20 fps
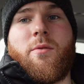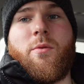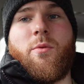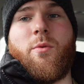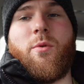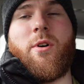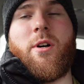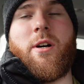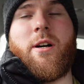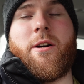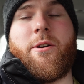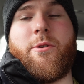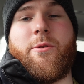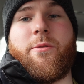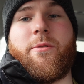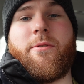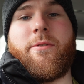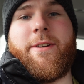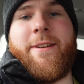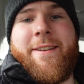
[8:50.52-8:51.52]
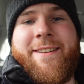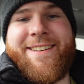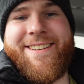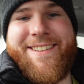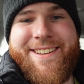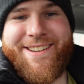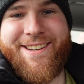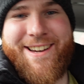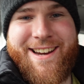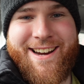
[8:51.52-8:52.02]
Wow,
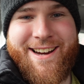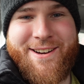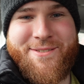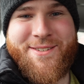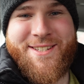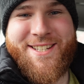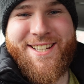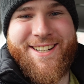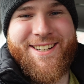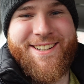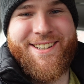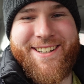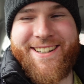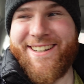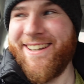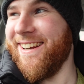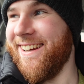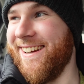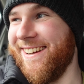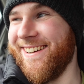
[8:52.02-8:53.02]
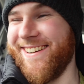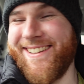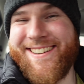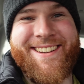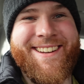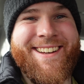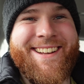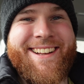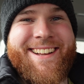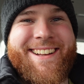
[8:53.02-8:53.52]
absolutely. Yeah,
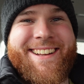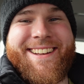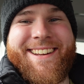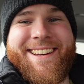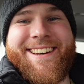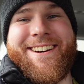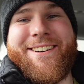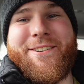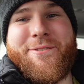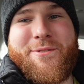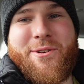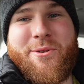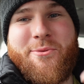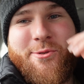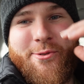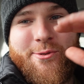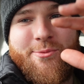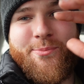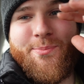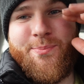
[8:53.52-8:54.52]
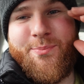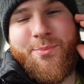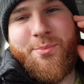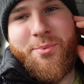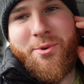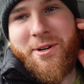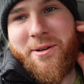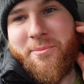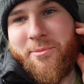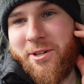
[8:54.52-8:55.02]
I think we're
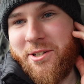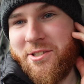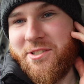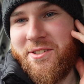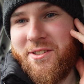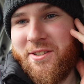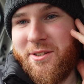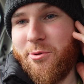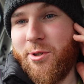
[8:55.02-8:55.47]
pretty much.